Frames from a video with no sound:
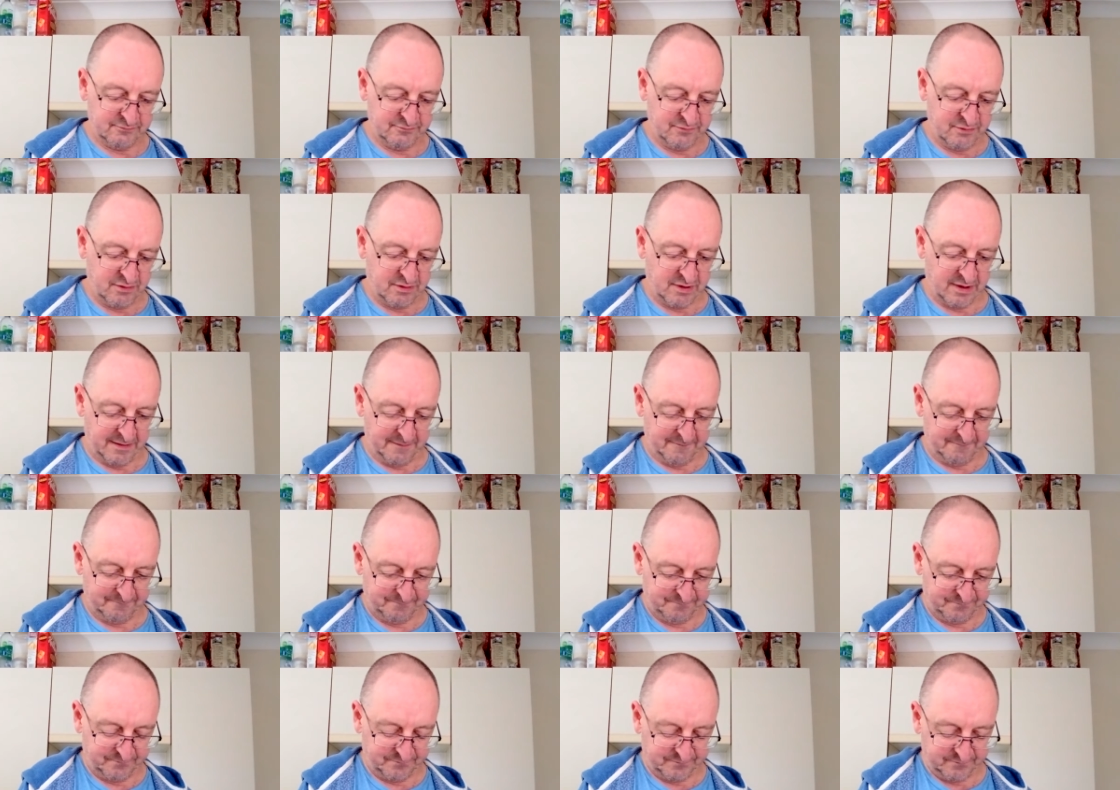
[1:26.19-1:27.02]

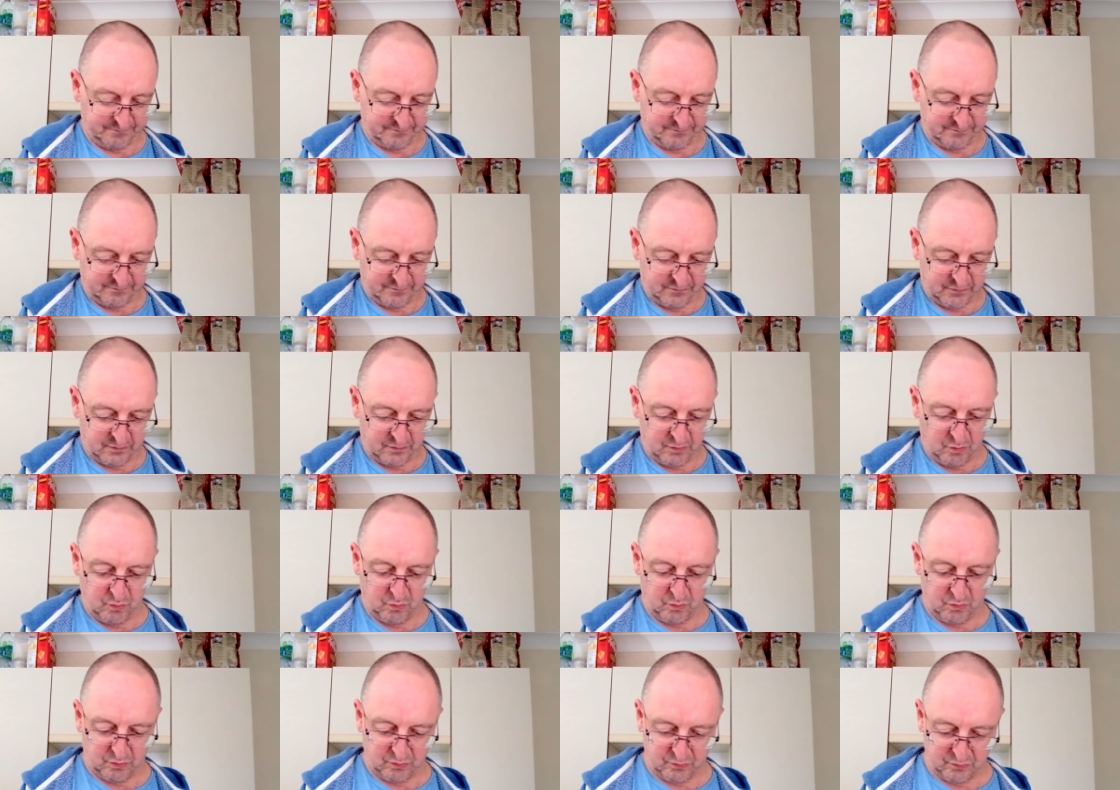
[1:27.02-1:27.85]
Right.
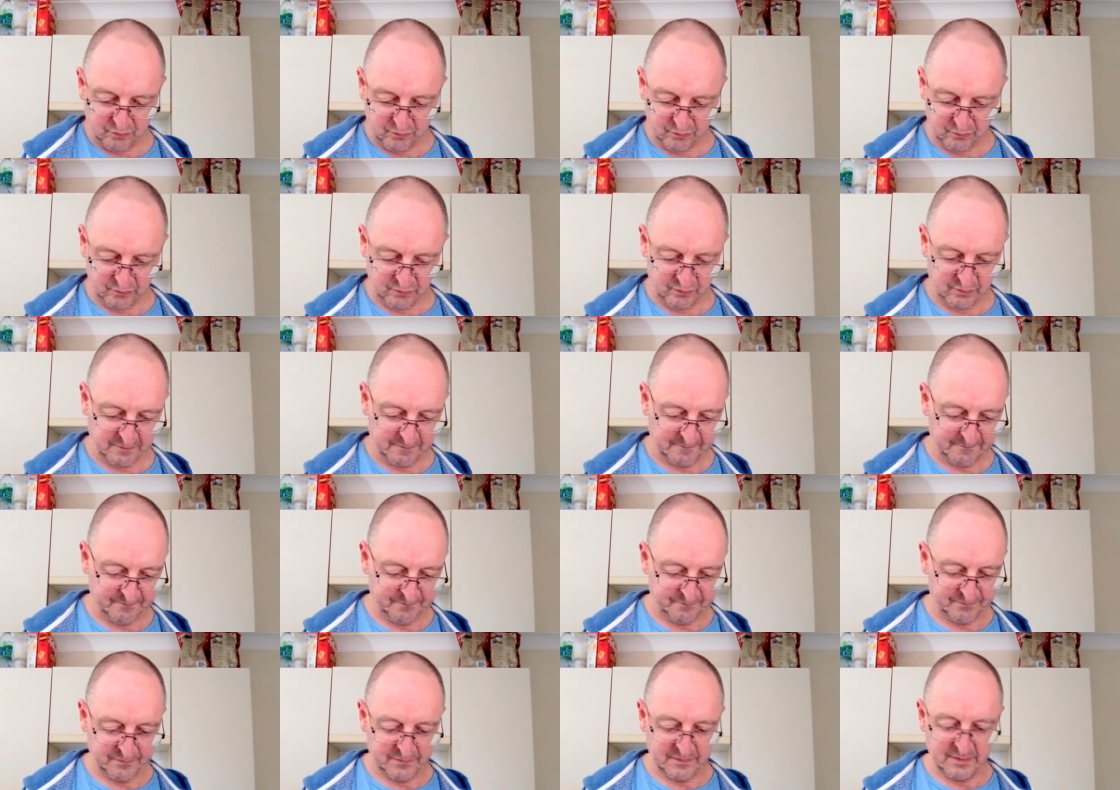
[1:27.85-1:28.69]
Oh.
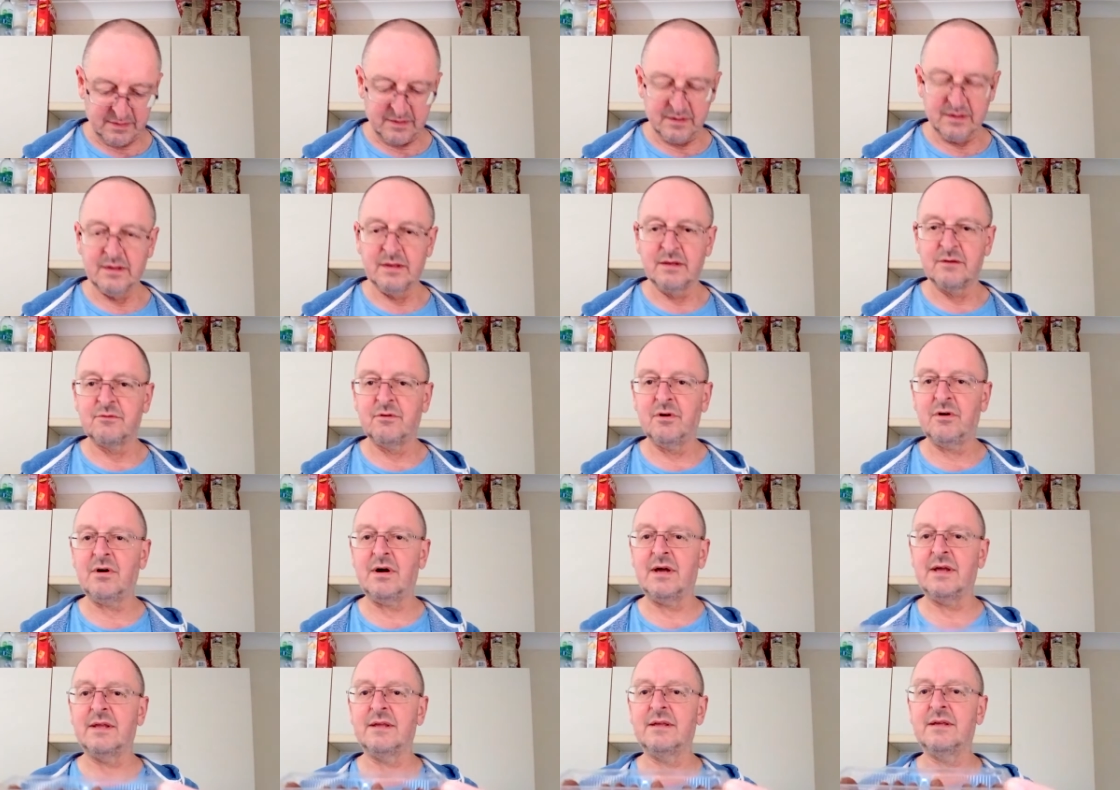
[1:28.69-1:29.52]

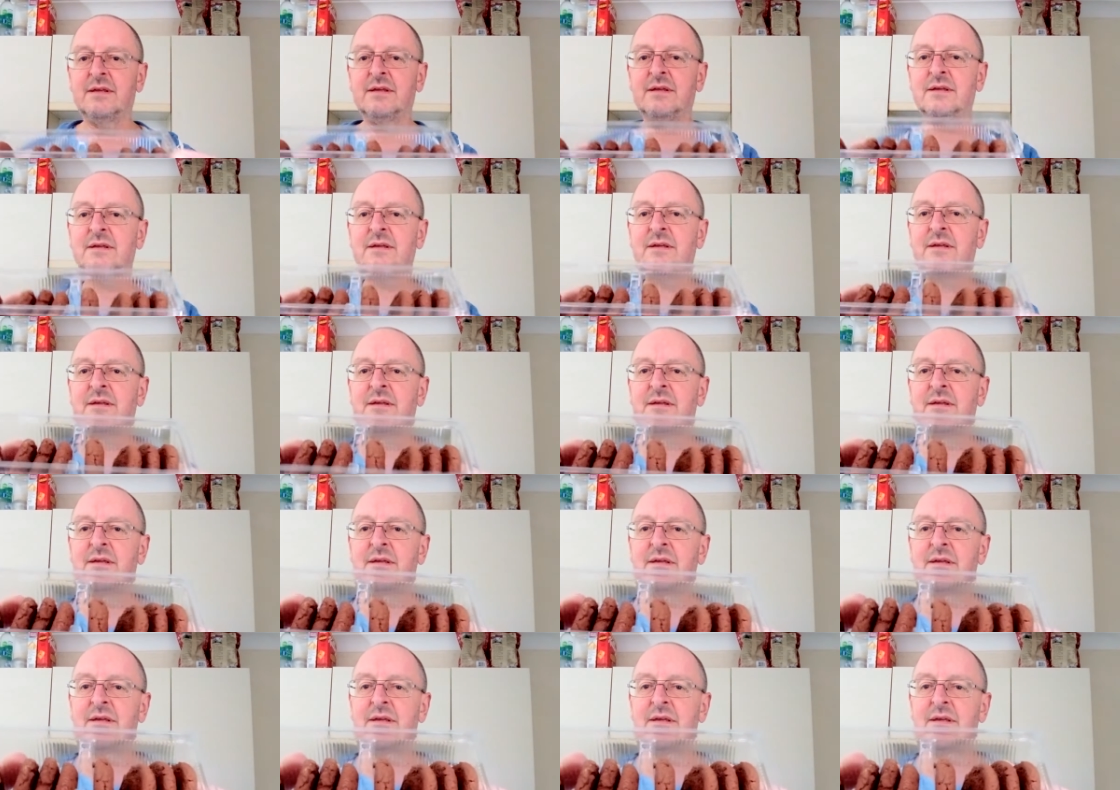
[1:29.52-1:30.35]
Right.
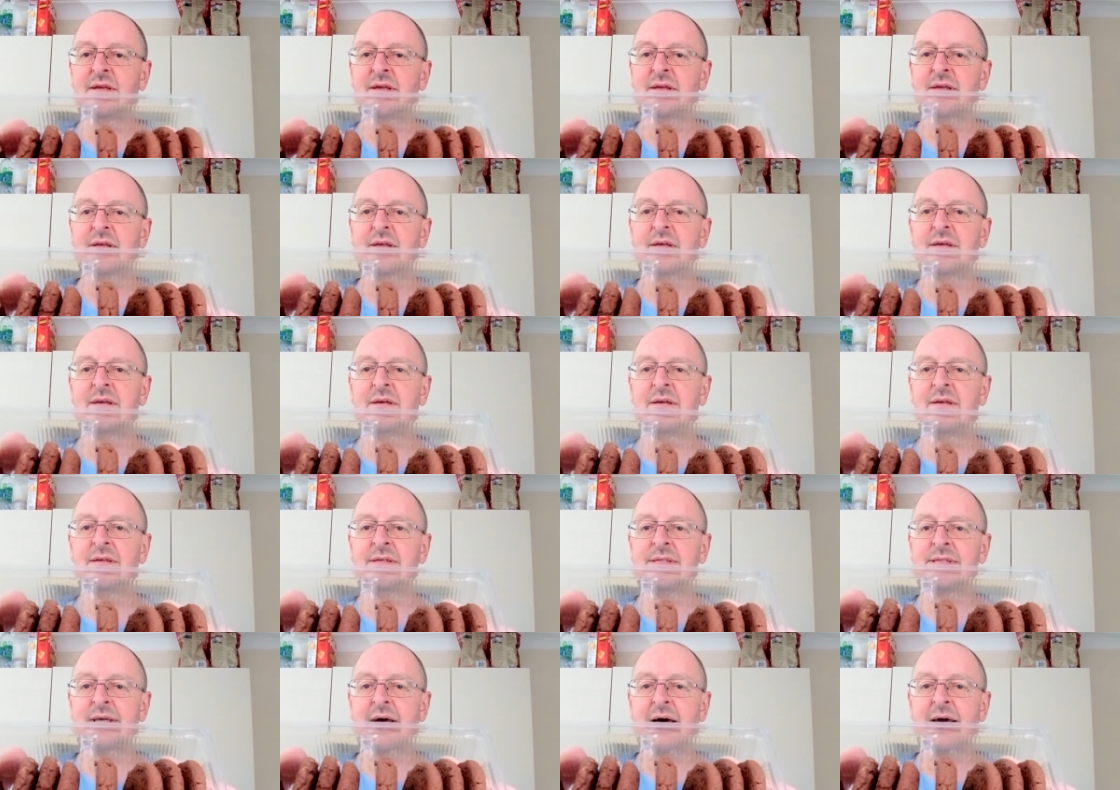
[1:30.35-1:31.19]

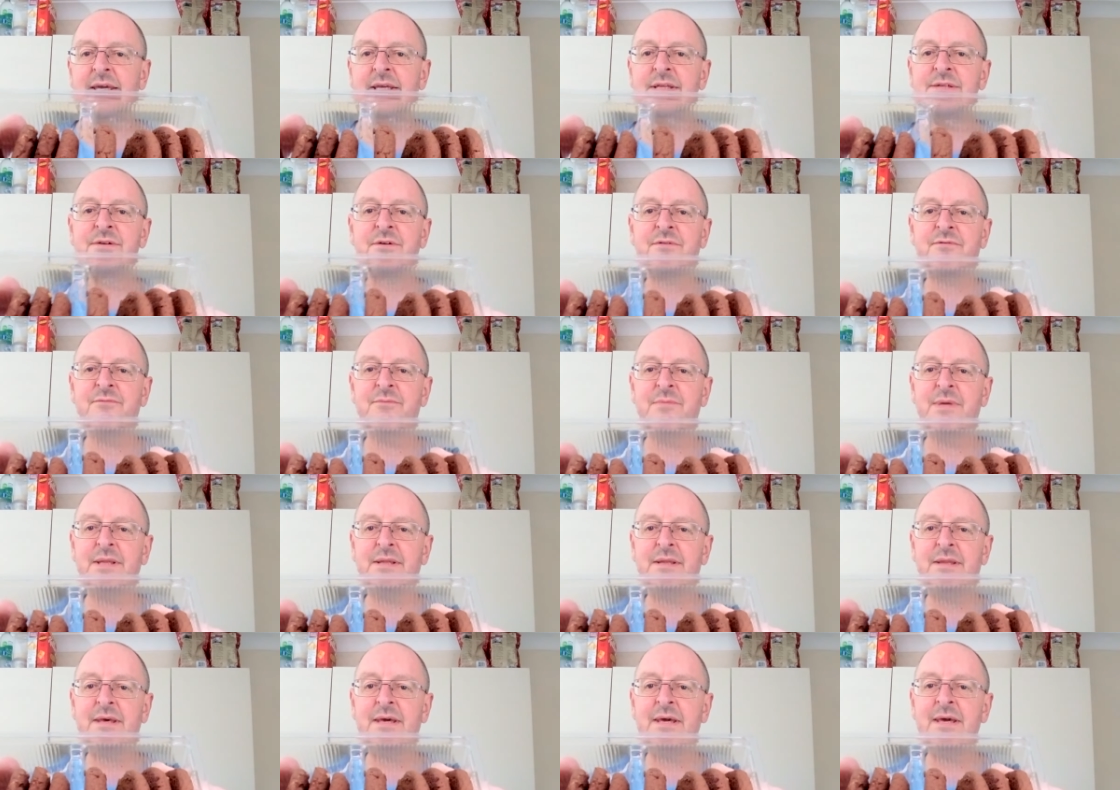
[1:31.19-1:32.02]
There's eight of them
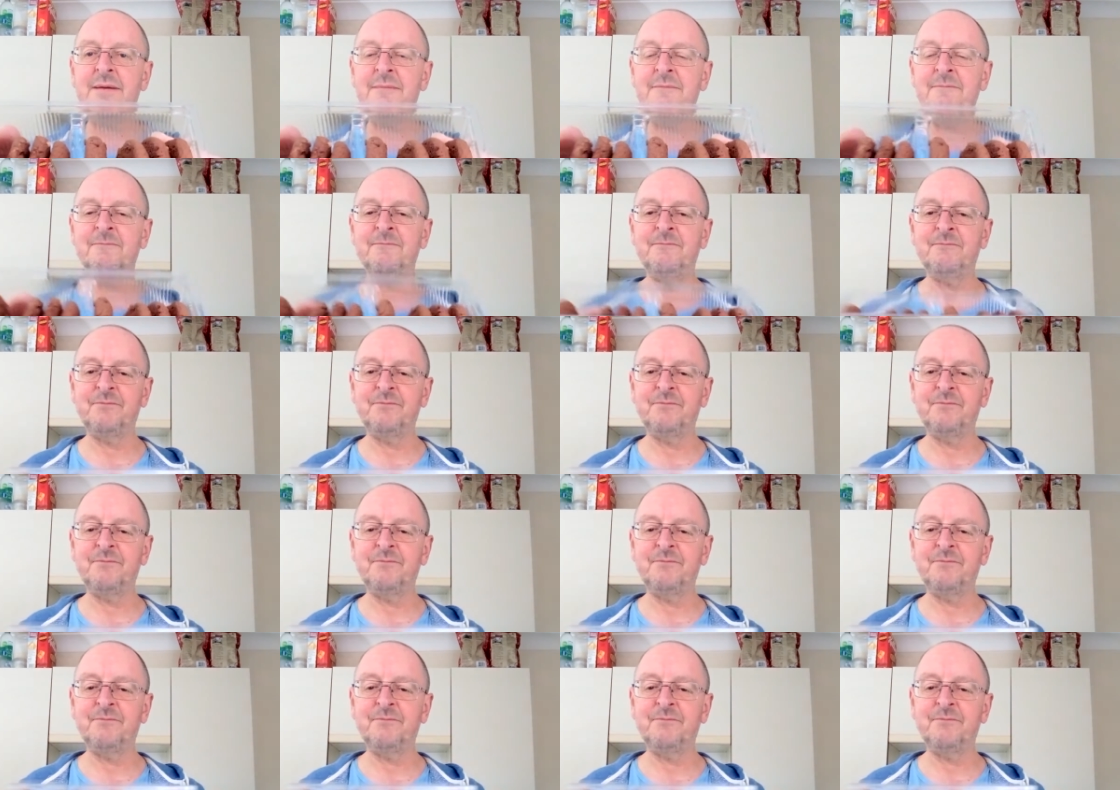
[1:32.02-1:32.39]
in there.